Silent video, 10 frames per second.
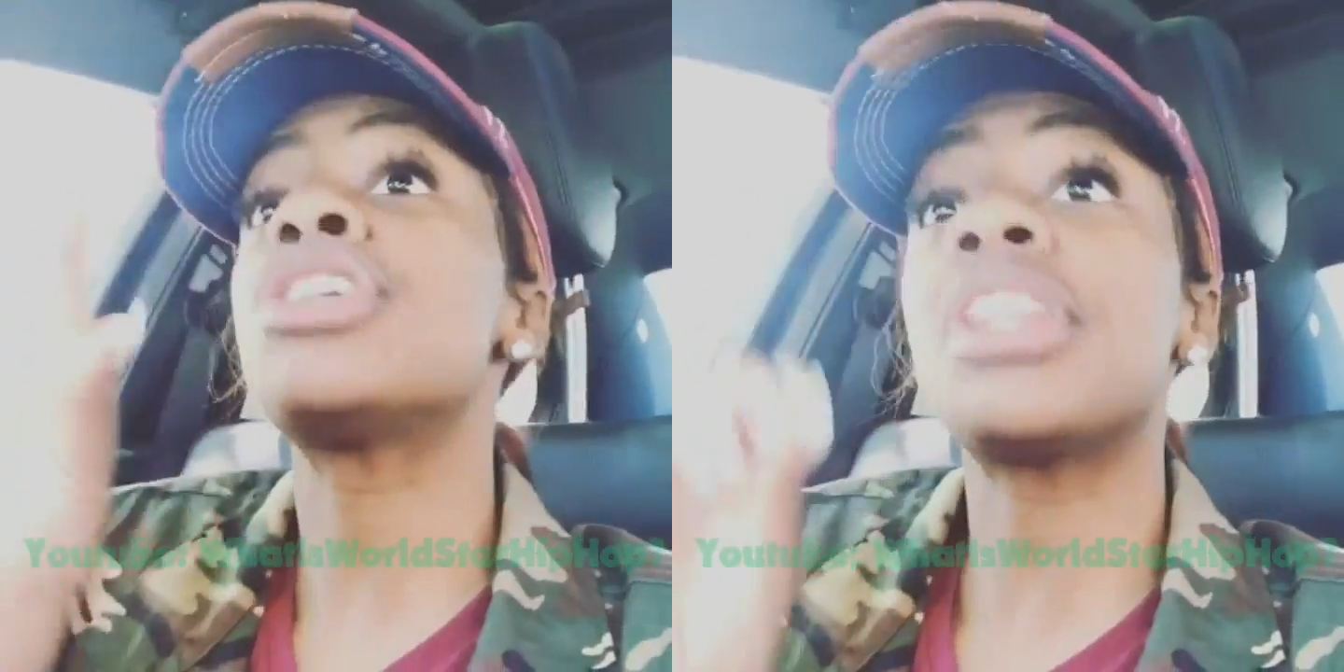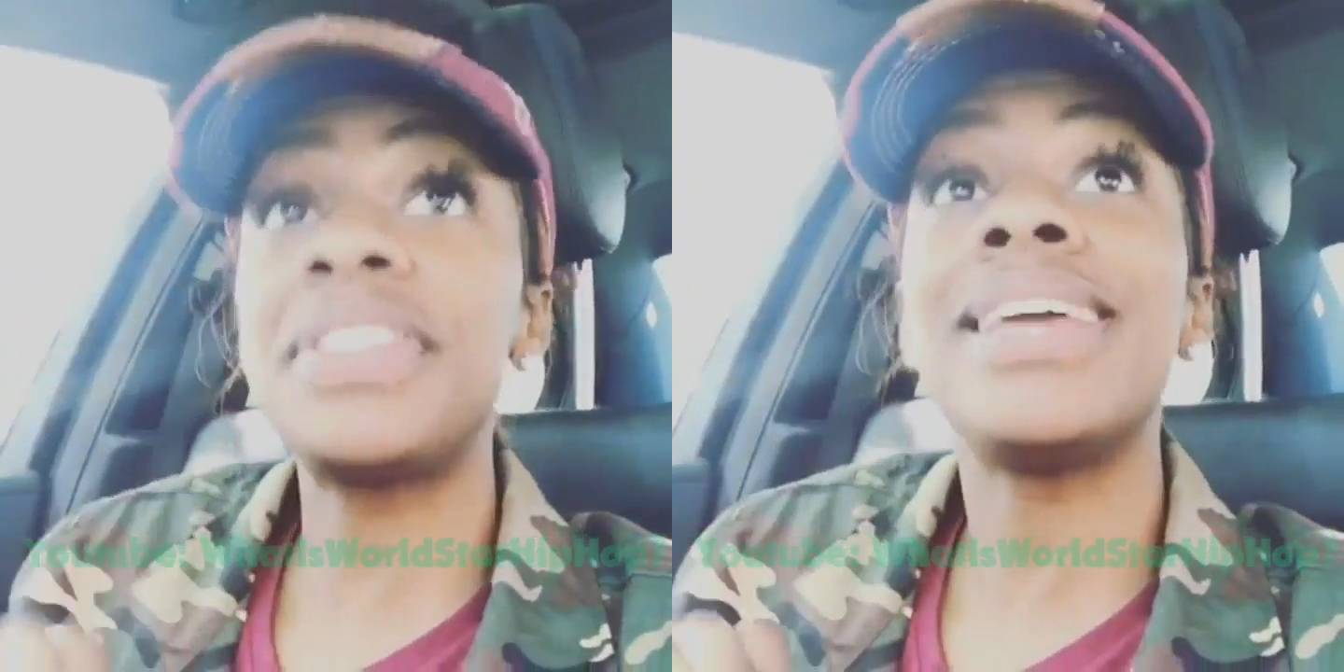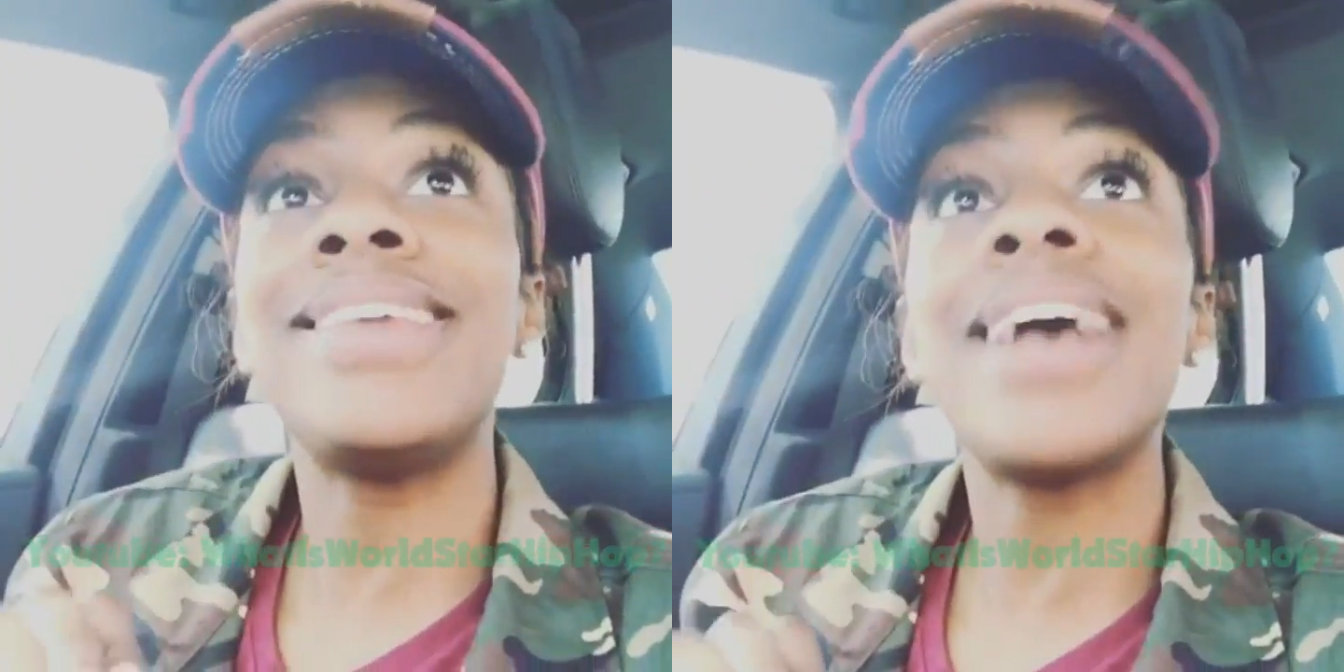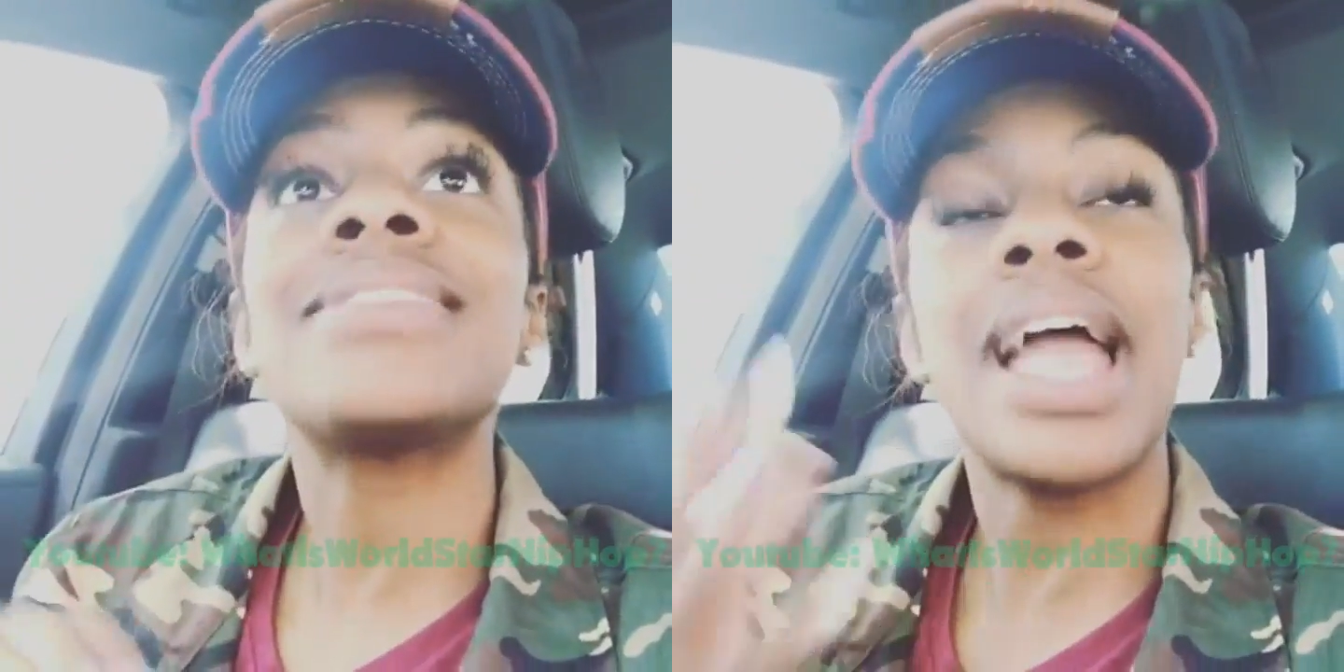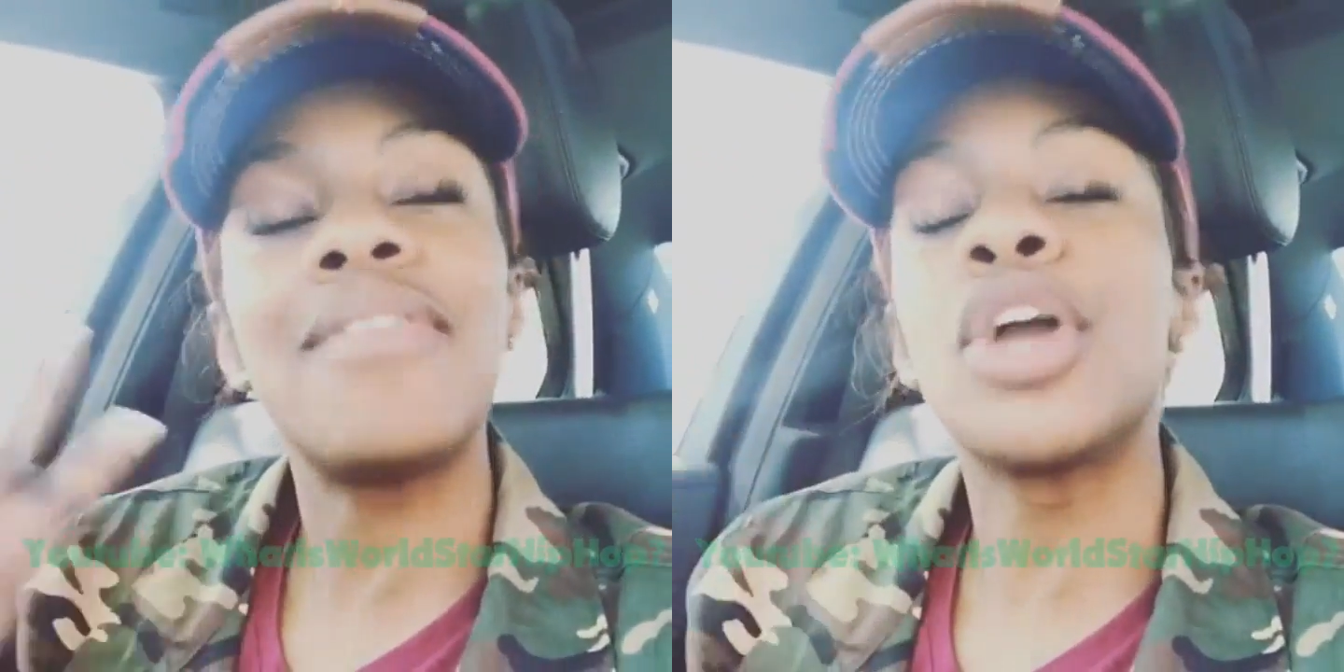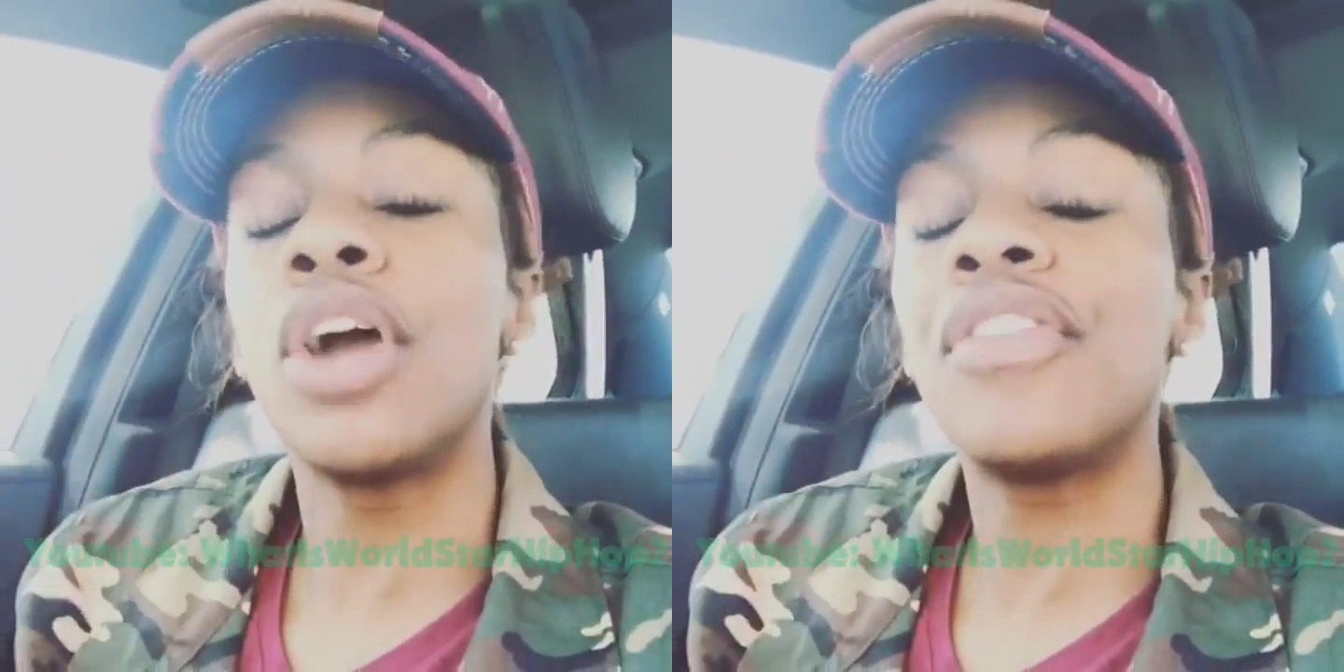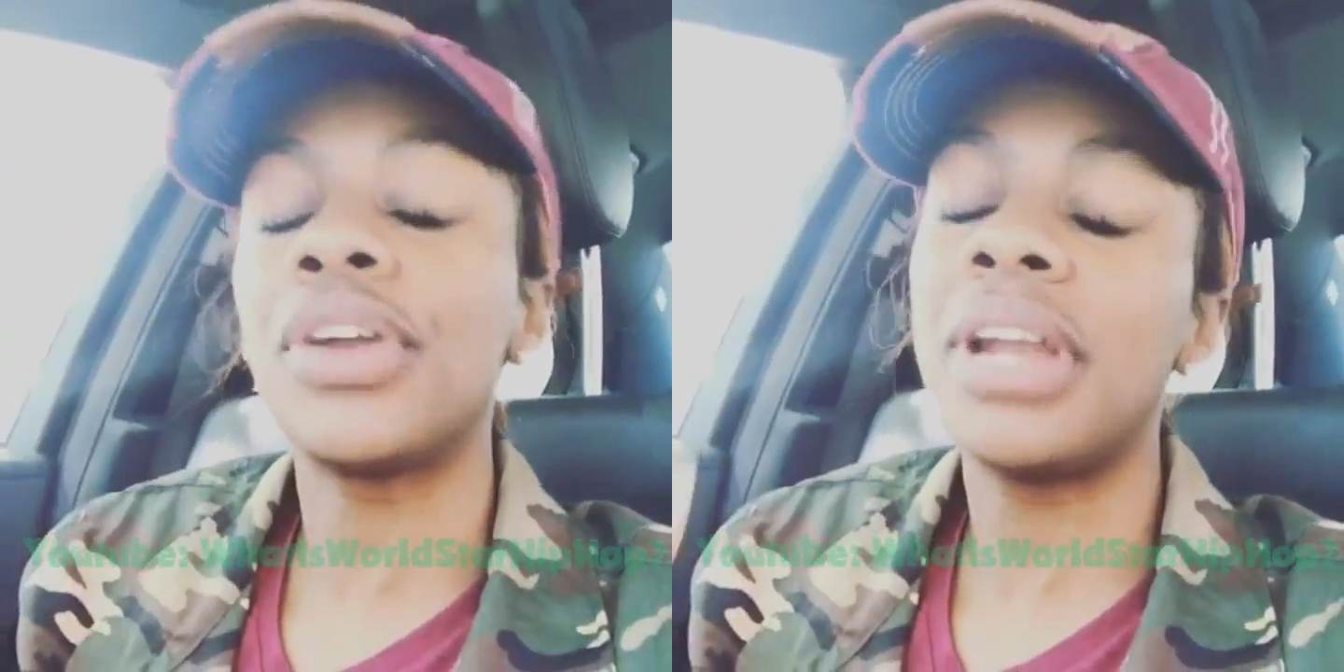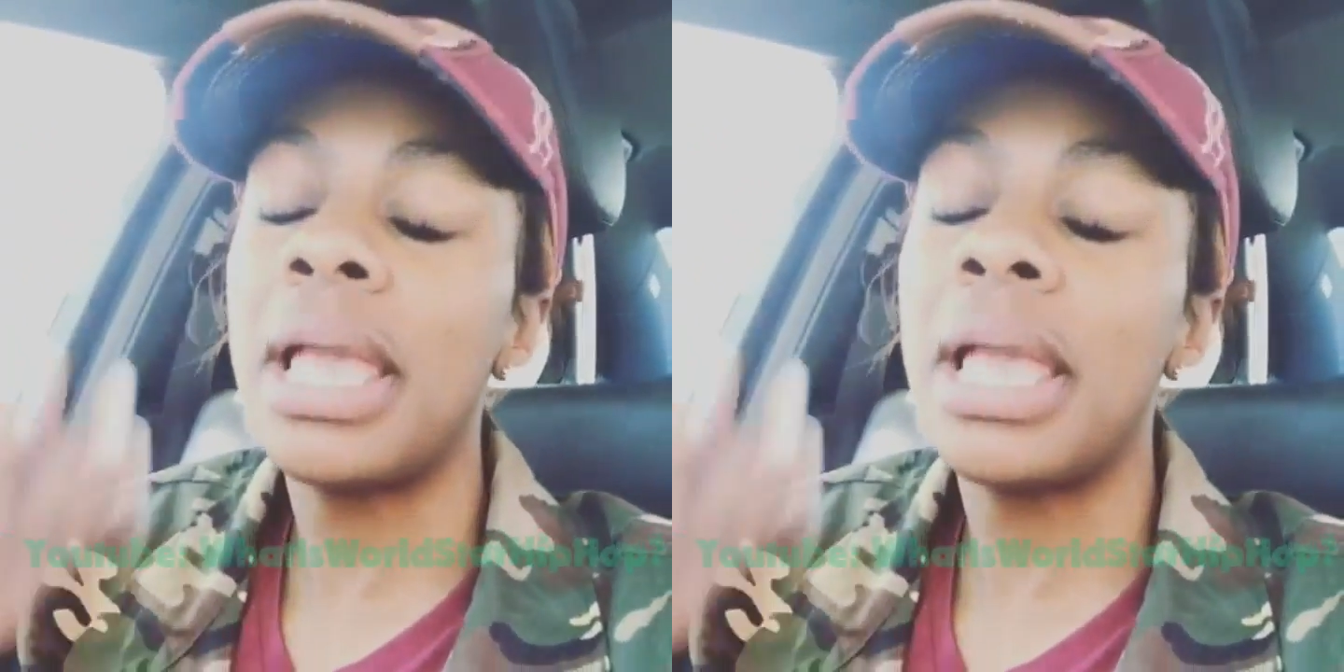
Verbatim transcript: you should have said, yes, I have a girlfriend.